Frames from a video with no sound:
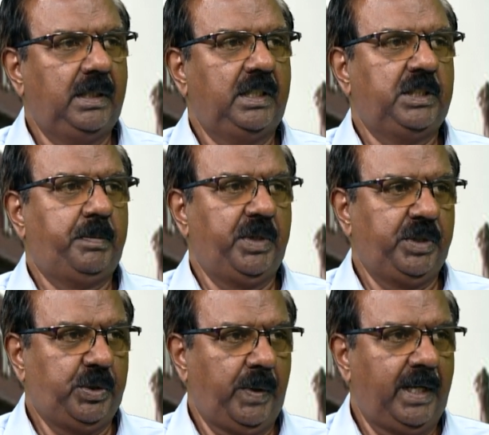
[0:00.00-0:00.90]

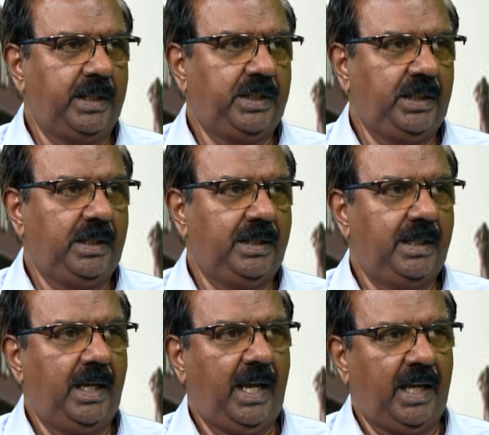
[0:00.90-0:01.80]
spirituality,
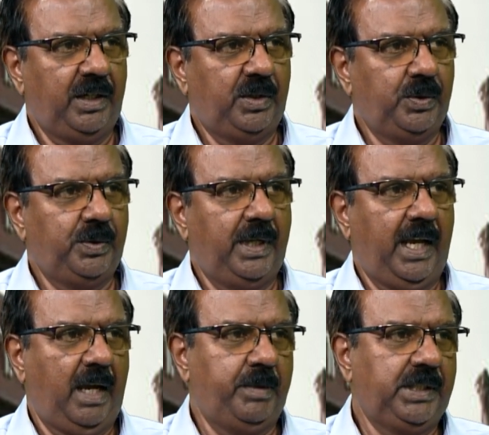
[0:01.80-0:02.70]
attitude,
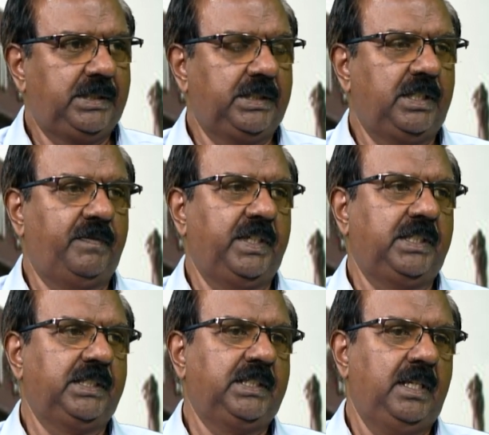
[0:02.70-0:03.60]
habits, and stuff like
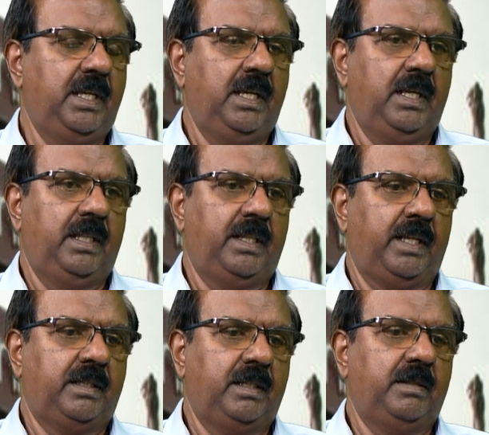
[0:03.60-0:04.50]
this.
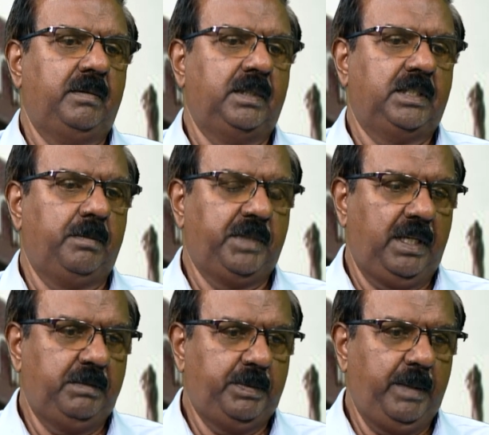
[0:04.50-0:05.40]
That
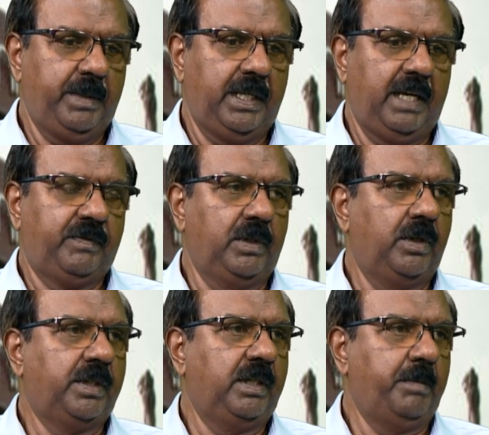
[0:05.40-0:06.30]
sometimes people have to
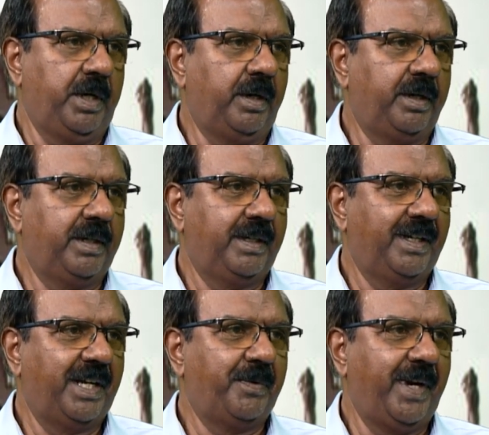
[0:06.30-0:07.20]
look in the mirror
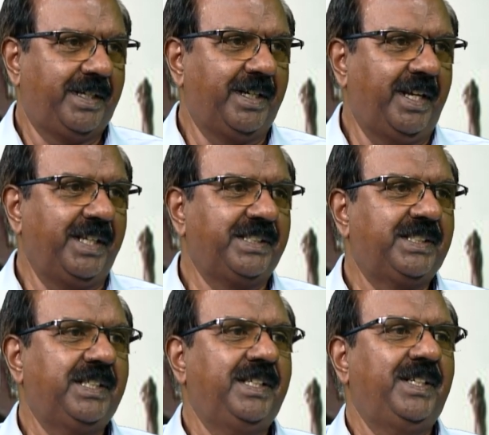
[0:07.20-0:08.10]
and recognize,
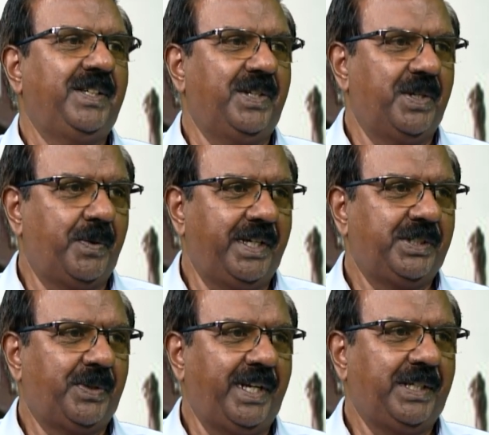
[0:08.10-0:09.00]
what is
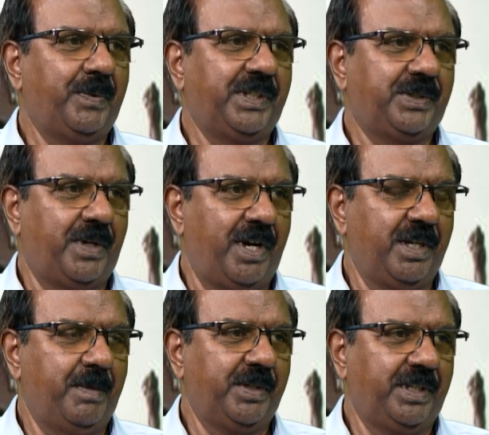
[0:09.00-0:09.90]
right and what is wrong
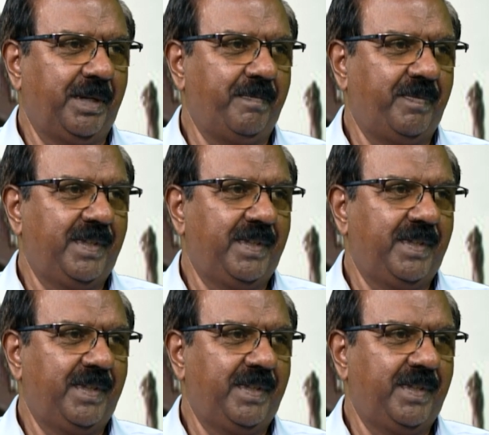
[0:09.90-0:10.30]
about them,